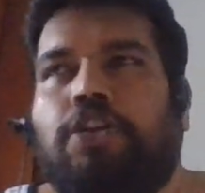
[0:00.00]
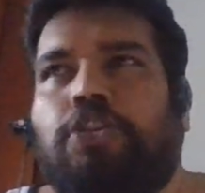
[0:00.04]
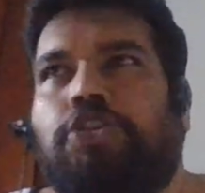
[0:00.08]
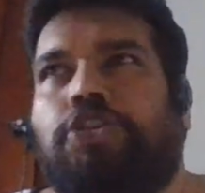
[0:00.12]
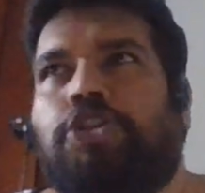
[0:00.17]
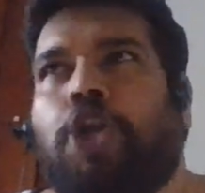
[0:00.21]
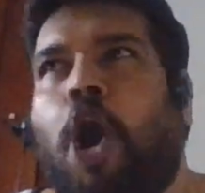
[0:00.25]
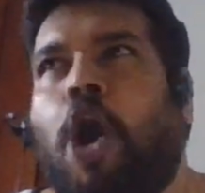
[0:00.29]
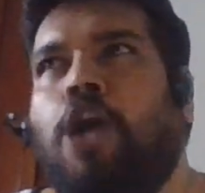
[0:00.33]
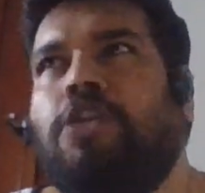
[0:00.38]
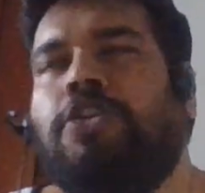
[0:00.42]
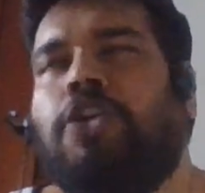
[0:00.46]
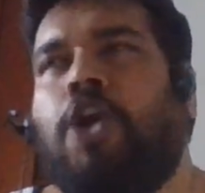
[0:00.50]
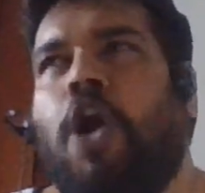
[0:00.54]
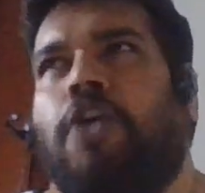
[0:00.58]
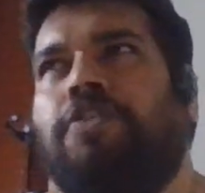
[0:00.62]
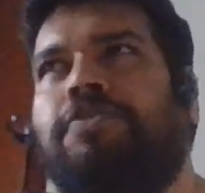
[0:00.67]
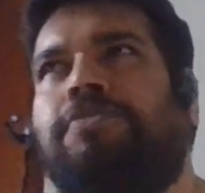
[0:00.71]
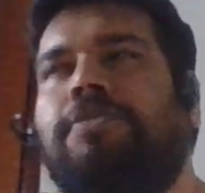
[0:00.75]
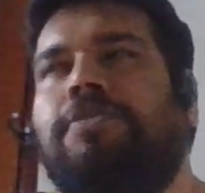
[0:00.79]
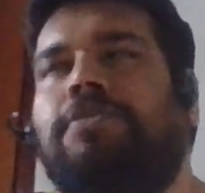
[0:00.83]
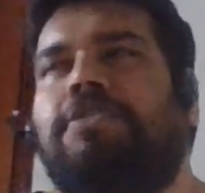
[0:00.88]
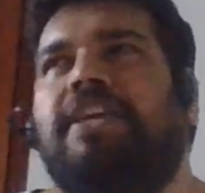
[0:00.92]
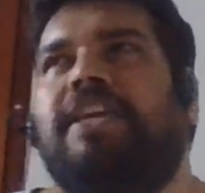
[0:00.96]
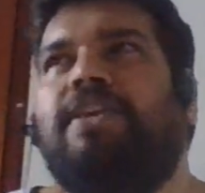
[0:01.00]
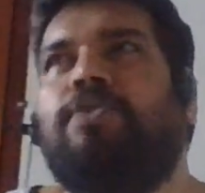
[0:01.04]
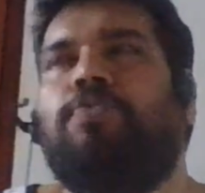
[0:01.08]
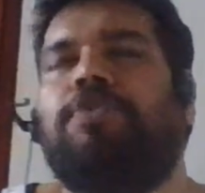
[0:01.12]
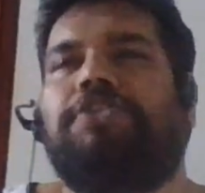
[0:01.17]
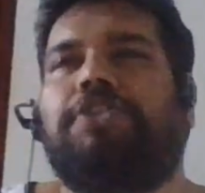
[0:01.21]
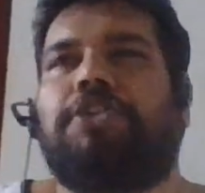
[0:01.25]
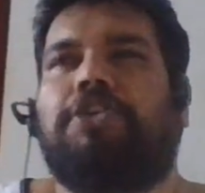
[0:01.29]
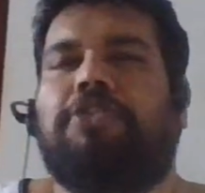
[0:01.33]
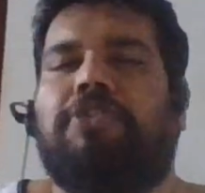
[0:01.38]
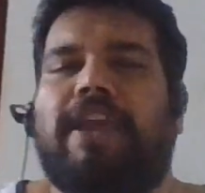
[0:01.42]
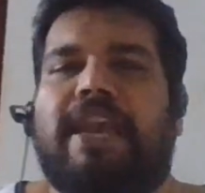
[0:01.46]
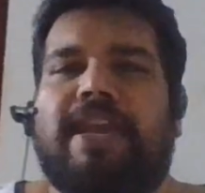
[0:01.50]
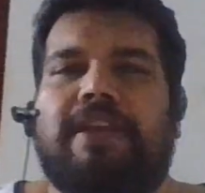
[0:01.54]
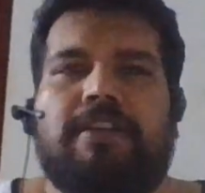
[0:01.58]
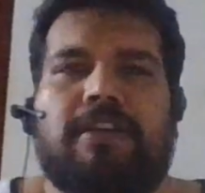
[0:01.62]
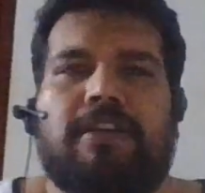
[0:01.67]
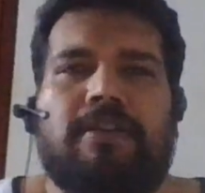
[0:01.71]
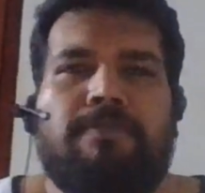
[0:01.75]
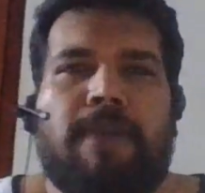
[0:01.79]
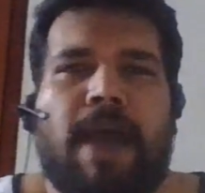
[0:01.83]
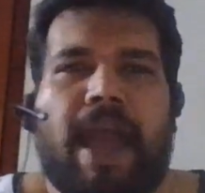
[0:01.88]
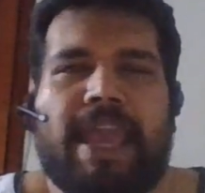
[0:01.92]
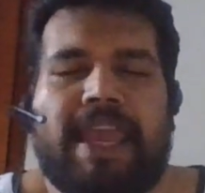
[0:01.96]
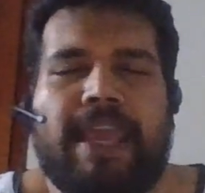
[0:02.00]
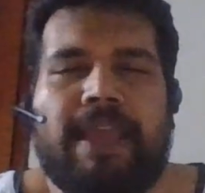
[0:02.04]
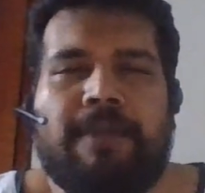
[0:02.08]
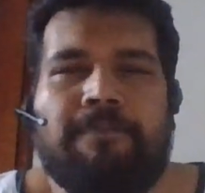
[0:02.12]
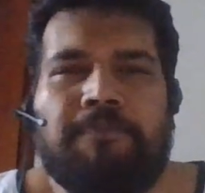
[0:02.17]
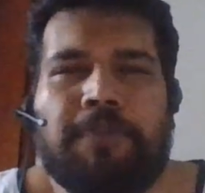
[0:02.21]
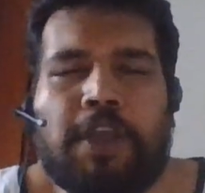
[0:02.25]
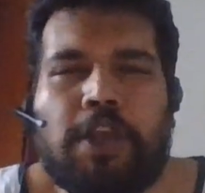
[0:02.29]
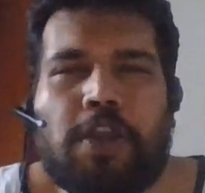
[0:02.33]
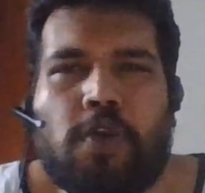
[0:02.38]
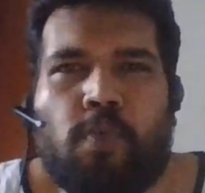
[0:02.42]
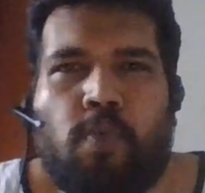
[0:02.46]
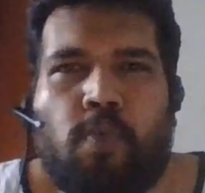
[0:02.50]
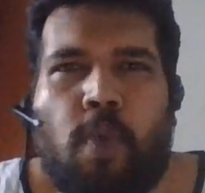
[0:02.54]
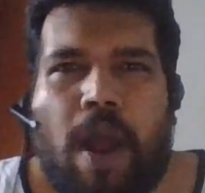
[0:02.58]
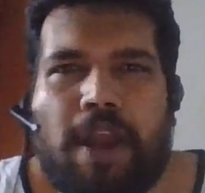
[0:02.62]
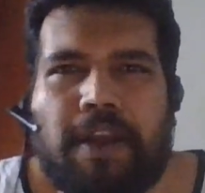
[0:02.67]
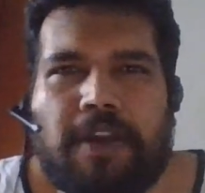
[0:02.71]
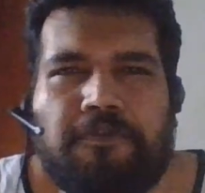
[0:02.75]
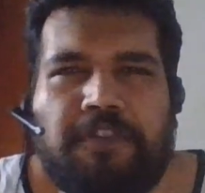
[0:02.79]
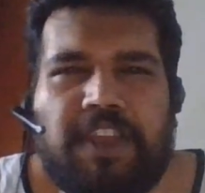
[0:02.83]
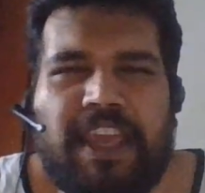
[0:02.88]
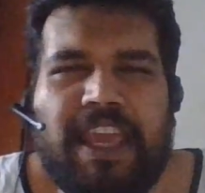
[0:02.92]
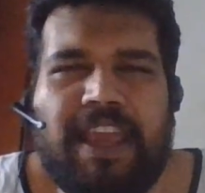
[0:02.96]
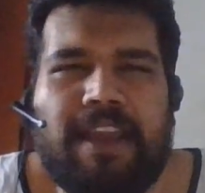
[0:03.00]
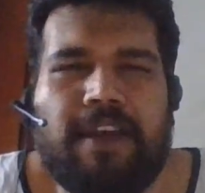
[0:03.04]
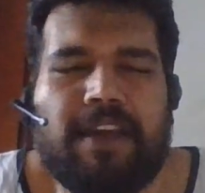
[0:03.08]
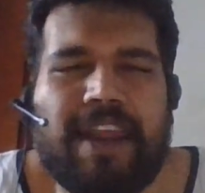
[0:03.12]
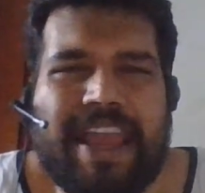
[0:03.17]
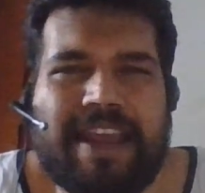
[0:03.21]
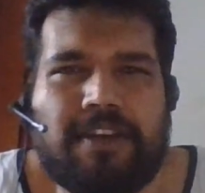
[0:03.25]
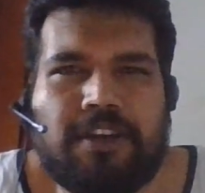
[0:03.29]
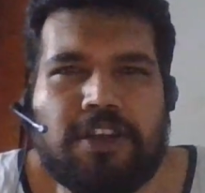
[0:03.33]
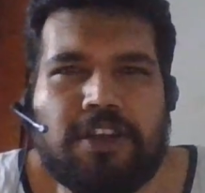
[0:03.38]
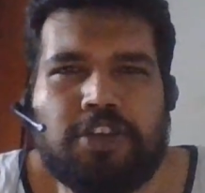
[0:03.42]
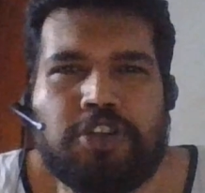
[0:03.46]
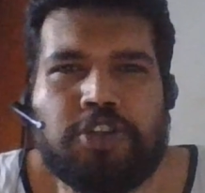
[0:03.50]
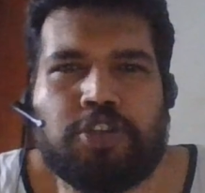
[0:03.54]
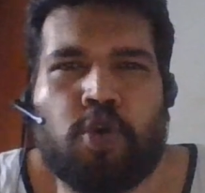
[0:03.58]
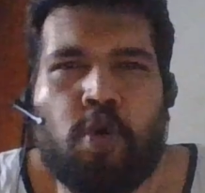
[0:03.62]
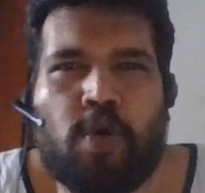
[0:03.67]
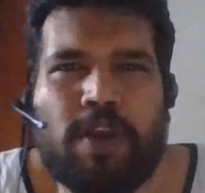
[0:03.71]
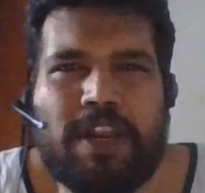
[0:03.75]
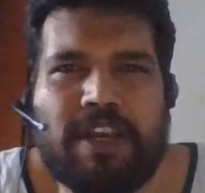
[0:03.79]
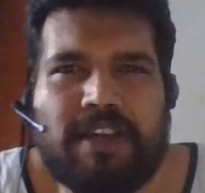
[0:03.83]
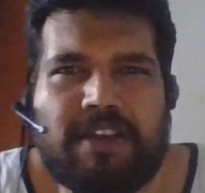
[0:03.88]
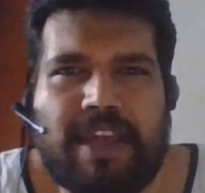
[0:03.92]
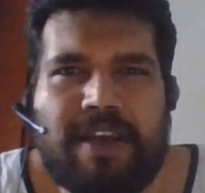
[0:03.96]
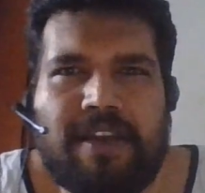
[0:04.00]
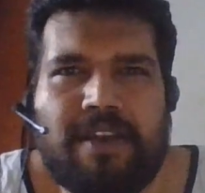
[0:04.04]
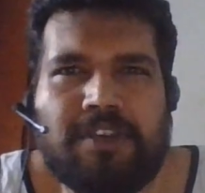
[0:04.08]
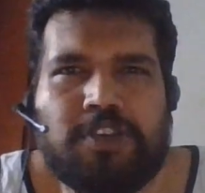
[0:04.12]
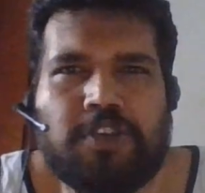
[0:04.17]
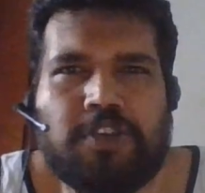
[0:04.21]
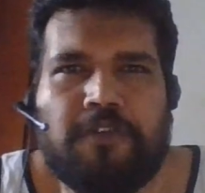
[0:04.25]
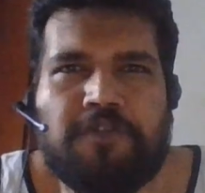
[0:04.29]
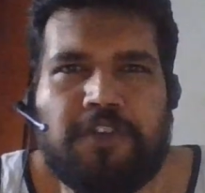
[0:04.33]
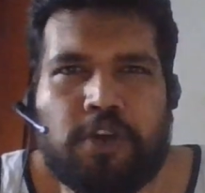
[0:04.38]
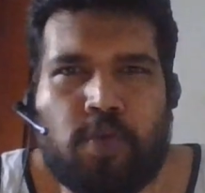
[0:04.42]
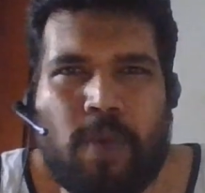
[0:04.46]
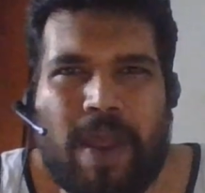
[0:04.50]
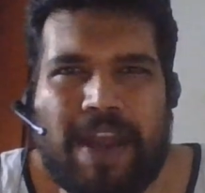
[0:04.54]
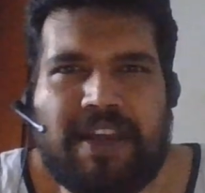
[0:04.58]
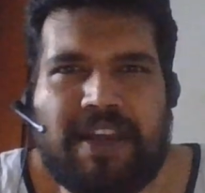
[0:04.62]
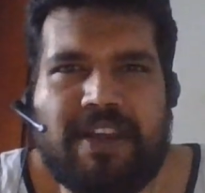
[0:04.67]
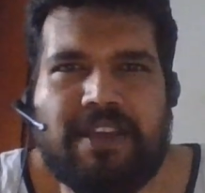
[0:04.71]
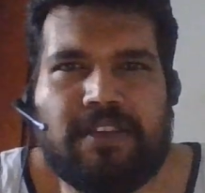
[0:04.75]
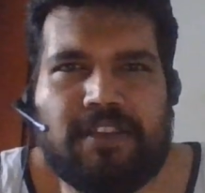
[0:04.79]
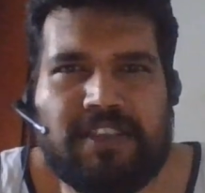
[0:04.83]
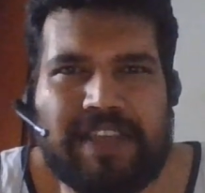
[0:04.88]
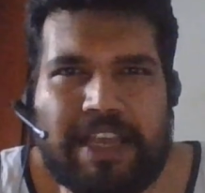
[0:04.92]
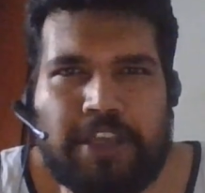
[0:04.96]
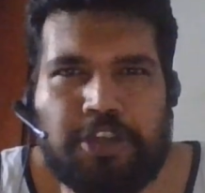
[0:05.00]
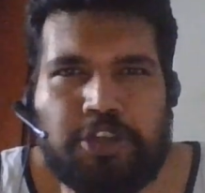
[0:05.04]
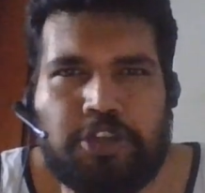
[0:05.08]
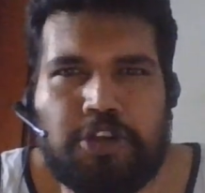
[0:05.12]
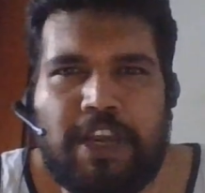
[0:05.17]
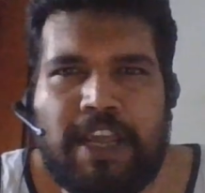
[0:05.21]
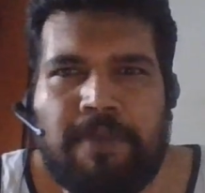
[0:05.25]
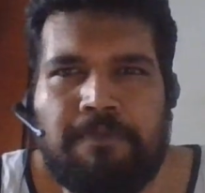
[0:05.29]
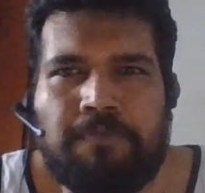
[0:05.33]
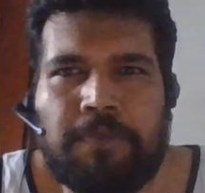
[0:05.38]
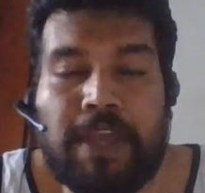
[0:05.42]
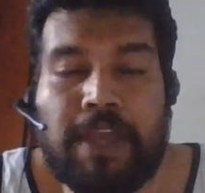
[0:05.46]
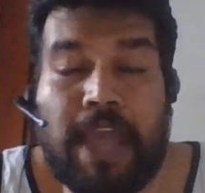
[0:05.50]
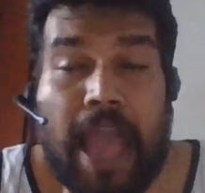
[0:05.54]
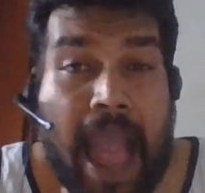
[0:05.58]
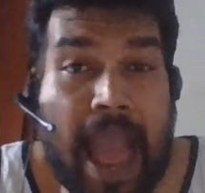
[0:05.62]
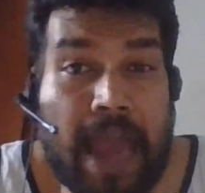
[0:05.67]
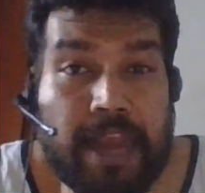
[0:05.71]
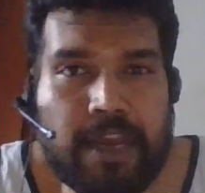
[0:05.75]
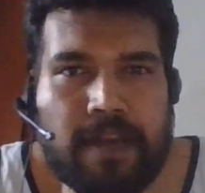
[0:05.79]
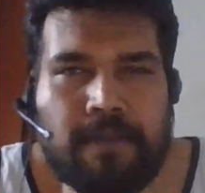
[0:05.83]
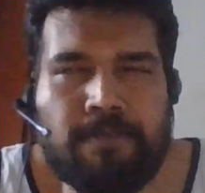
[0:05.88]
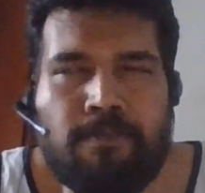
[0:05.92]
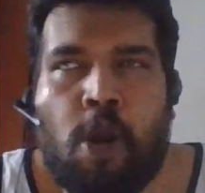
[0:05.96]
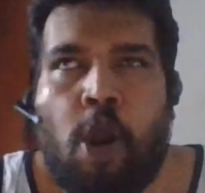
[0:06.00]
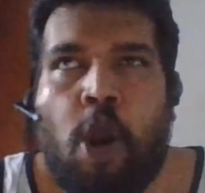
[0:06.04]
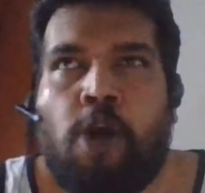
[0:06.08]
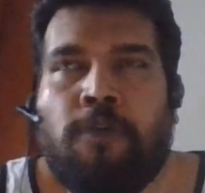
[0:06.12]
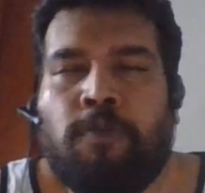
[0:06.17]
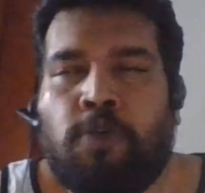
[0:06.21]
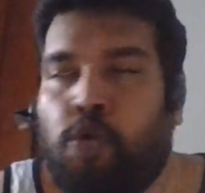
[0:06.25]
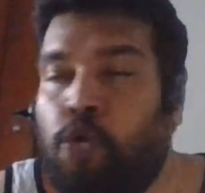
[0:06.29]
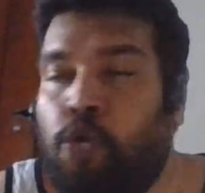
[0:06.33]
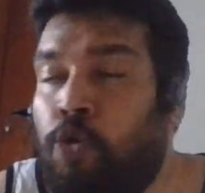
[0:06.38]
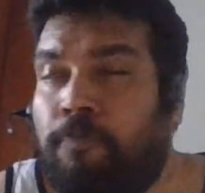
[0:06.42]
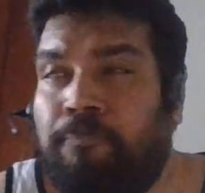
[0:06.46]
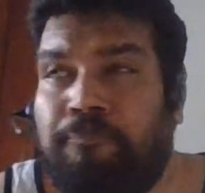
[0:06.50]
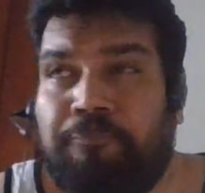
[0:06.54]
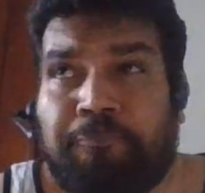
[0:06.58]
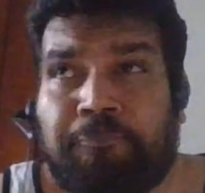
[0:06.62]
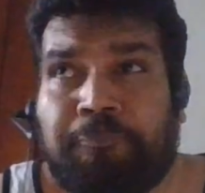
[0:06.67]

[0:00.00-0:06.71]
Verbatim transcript: John Constantine was created by one of the greatest storytellers of the 20th century, Alan Moore, who